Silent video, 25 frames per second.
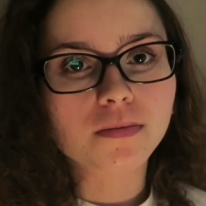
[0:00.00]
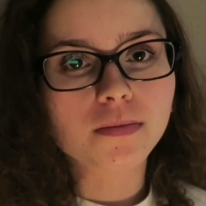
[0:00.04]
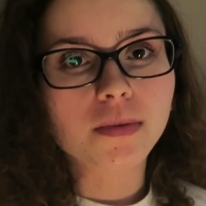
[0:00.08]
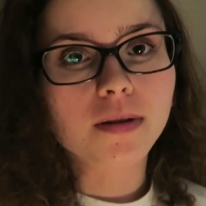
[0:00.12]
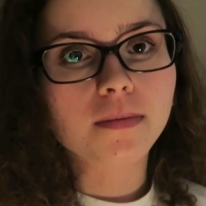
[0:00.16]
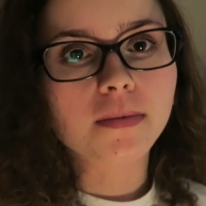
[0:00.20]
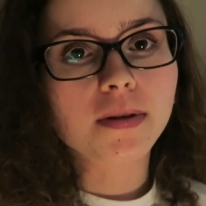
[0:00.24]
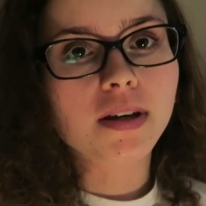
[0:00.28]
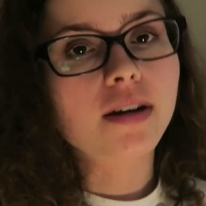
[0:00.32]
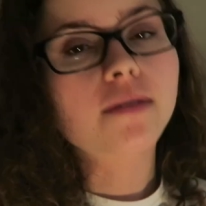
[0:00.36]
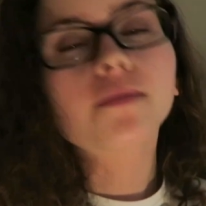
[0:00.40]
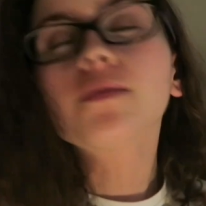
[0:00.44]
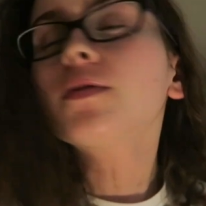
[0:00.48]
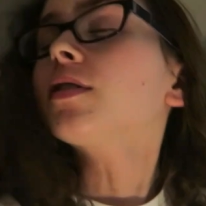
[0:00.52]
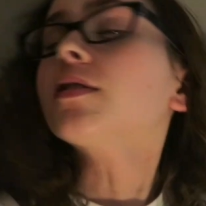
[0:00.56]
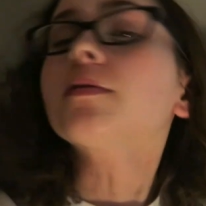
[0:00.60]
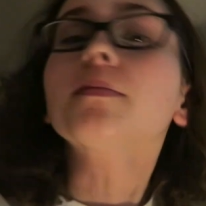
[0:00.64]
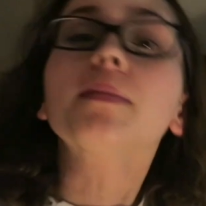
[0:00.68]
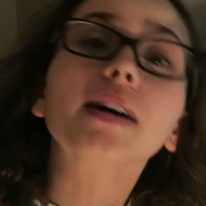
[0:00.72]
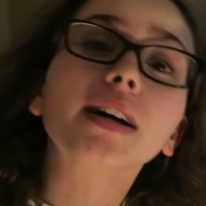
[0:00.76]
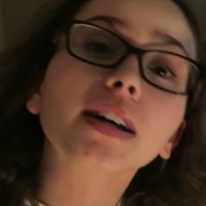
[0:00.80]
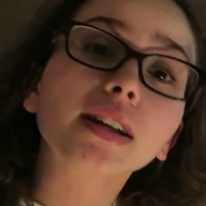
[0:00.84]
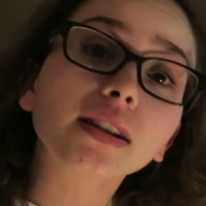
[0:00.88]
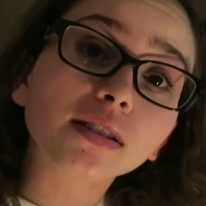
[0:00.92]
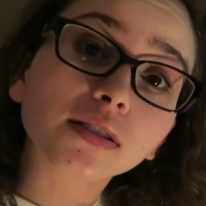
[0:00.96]
and maybe have one
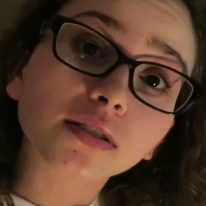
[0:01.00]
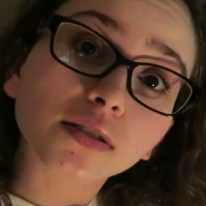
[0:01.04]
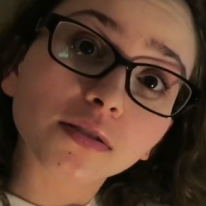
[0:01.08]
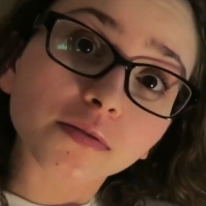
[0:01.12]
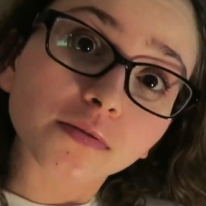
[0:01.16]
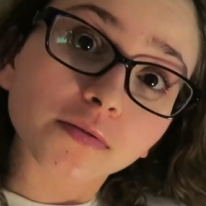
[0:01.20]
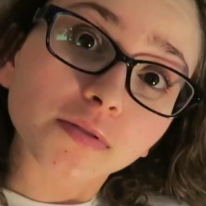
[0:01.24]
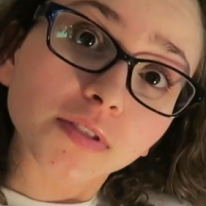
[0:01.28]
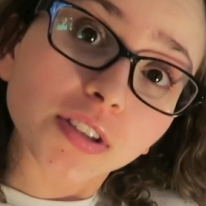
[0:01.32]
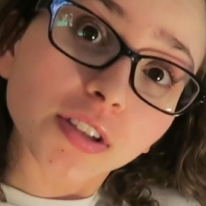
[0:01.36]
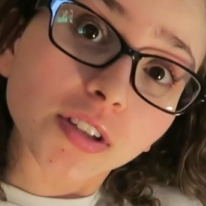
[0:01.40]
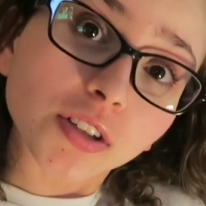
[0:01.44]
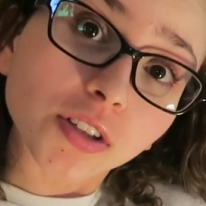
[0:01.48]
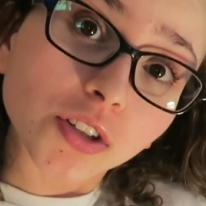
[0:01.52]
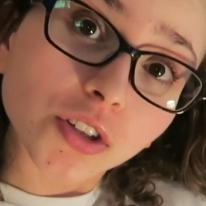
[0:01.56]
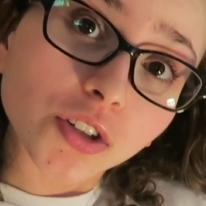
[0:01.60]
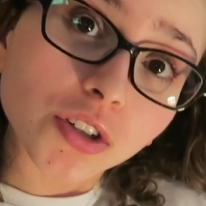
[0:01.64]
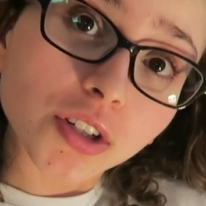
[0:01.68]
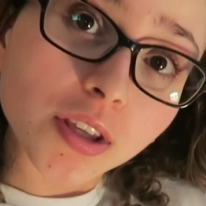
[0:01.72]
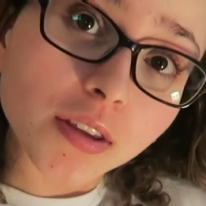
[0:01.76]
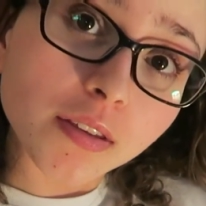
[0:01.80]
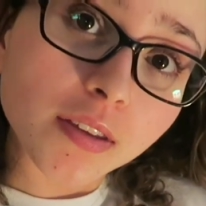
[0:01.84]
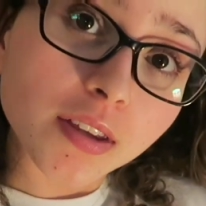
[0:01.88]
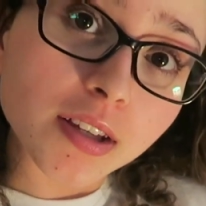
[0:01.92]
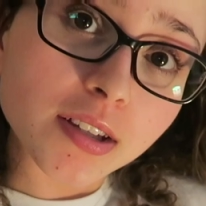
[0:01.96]
of my little vegan
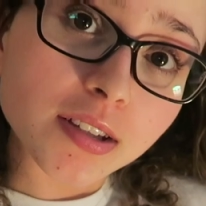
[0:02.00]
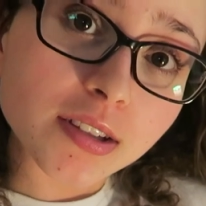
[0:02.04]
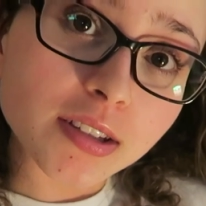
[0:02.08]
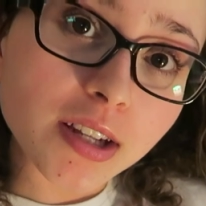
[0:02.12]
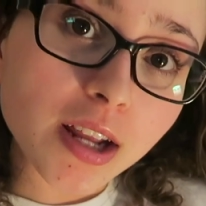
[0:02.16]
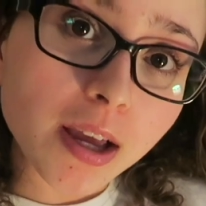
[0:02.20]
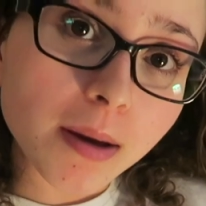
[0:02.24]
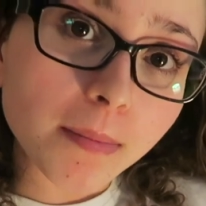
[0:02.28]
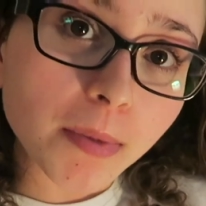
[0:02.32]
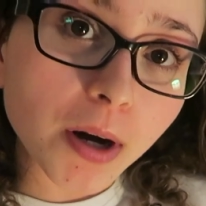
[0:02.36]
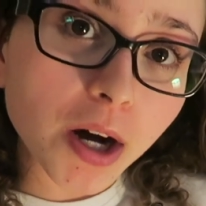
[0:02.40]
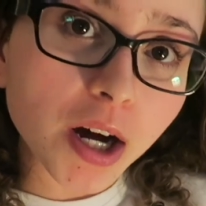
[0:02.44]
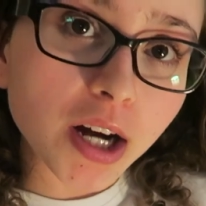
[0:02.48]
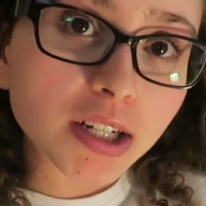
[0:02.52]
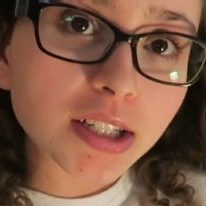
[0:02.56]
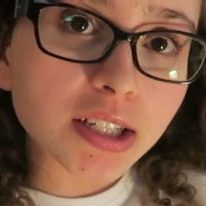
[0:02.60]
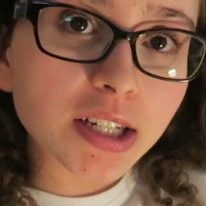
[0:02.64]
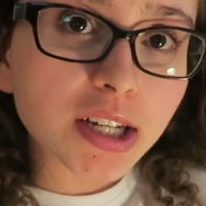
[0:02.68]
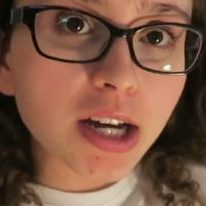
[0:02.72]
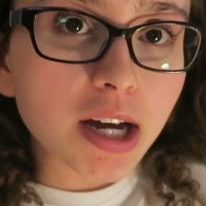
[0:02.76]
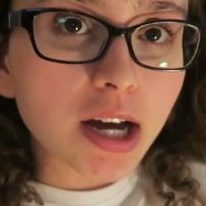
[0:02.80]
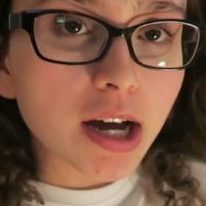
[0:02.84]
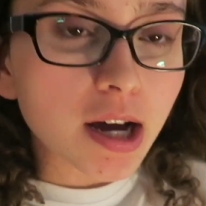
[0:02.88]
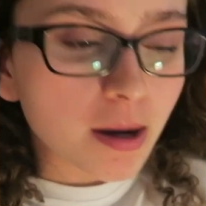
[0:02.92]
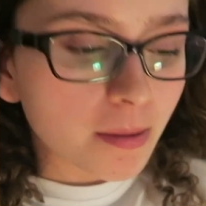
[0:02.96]
cookie things that I bought.
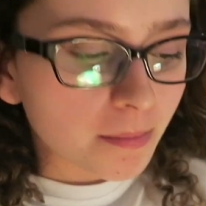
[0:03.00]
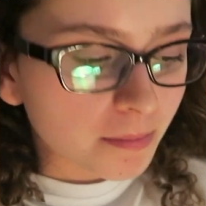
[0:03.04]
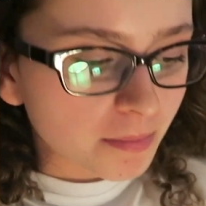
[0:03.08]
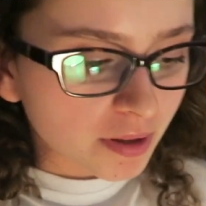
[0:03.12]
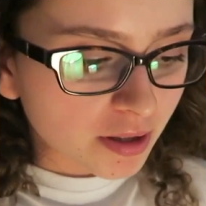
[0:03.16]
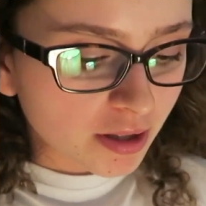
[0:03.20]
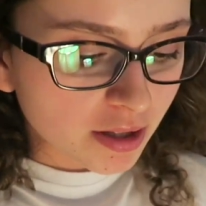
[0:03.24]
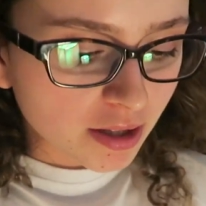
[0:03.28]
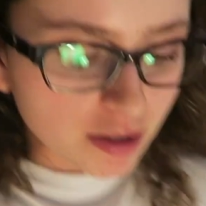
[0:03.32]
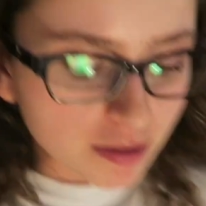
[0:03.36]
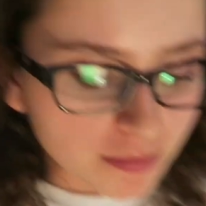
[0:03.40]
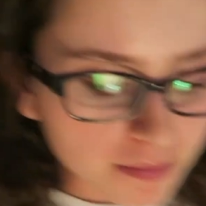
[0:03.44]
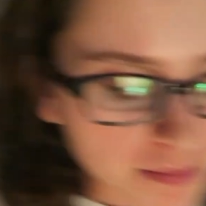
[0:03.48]
But